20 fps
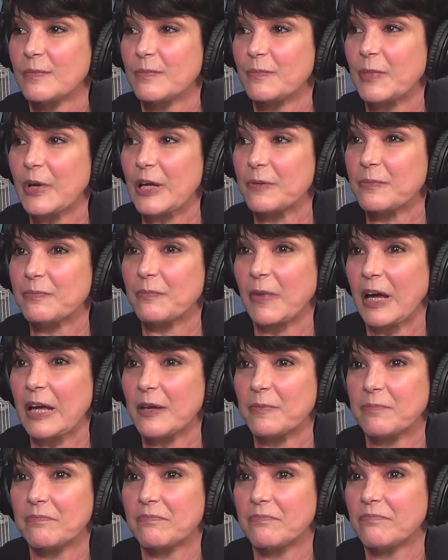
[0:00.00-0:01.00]
But
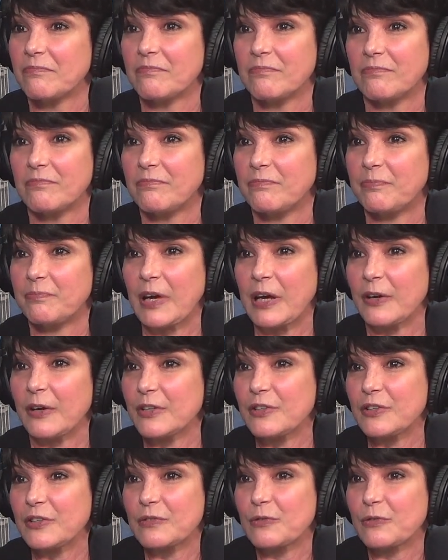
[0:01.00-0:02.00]
my
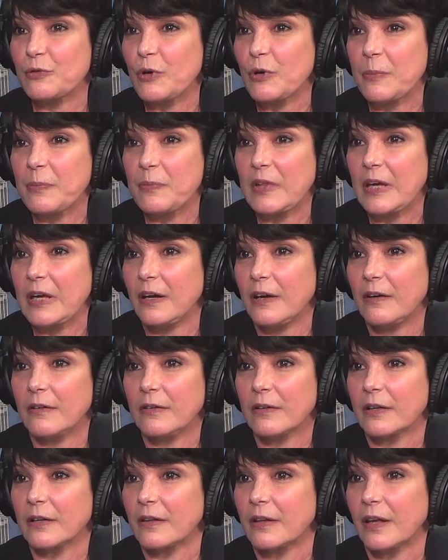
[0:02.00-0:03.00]
parents grew up there
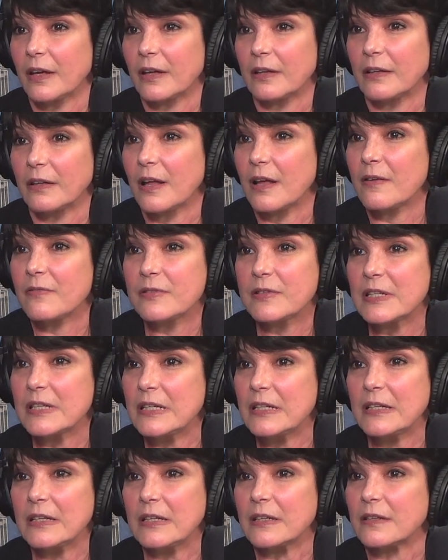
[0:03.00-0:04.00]
and they loved
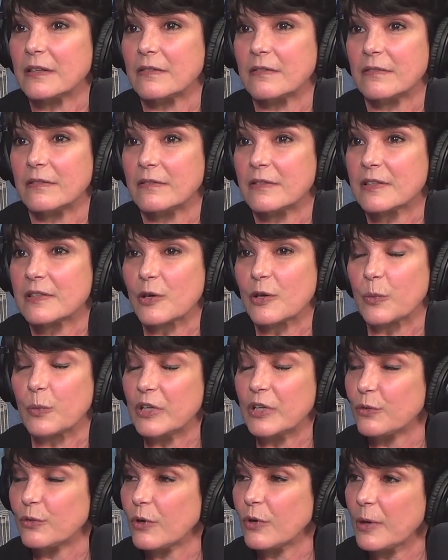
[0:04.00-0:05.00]
it. And so we
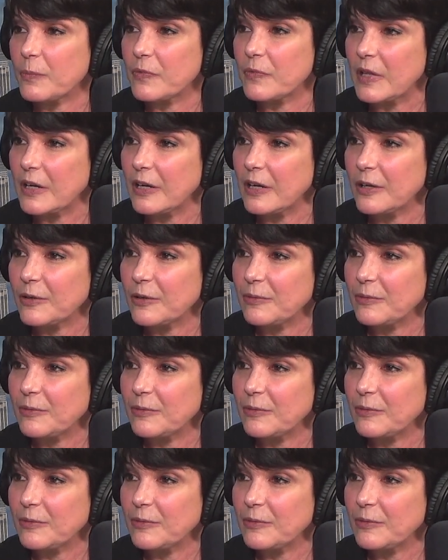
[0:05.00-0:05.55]
grew up there.